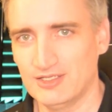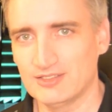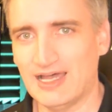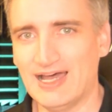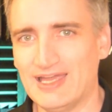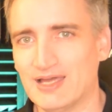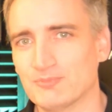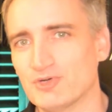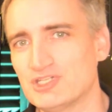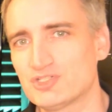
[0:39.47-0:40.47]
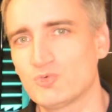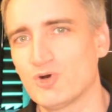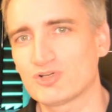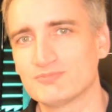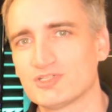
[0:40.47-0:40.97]
Hi, I'm Rich.
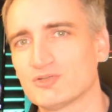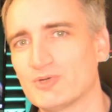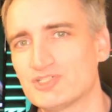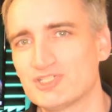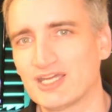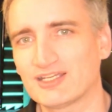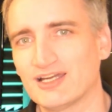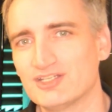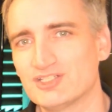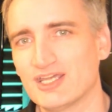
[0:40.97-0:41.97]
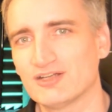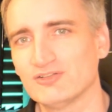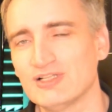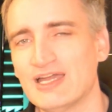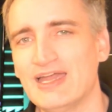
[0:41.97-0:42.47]
Welcome to the Rich Tech Guy channel.